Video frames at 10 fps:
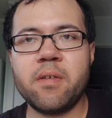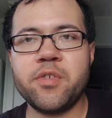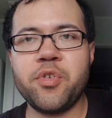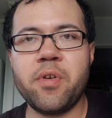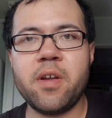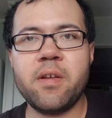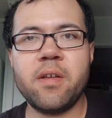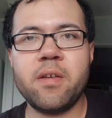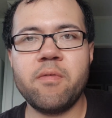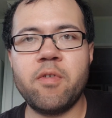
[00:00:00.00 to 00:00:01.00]
shooter
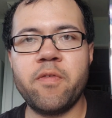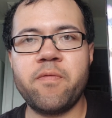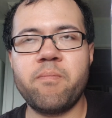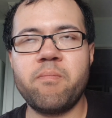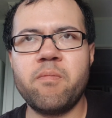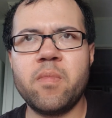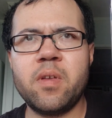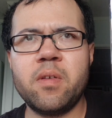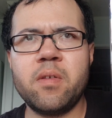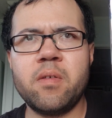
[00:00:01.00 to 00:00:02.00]
with
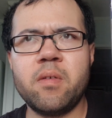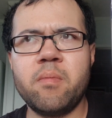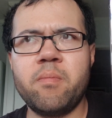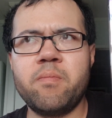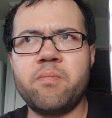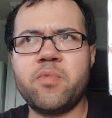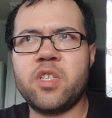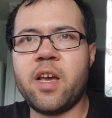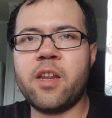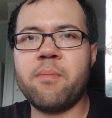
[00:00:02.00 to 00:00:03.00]

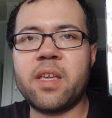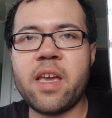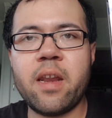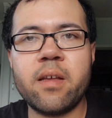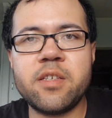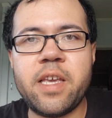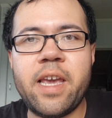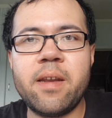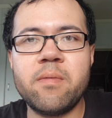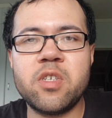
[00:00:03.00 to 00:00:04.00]
sliding mechanics
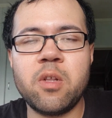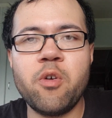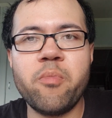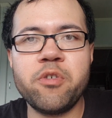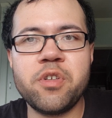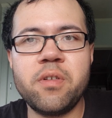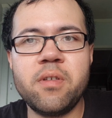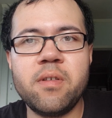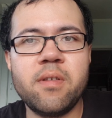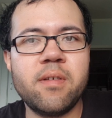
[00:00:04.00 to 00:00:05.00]
and slow
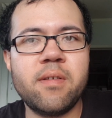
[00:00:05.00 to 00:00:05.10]
motion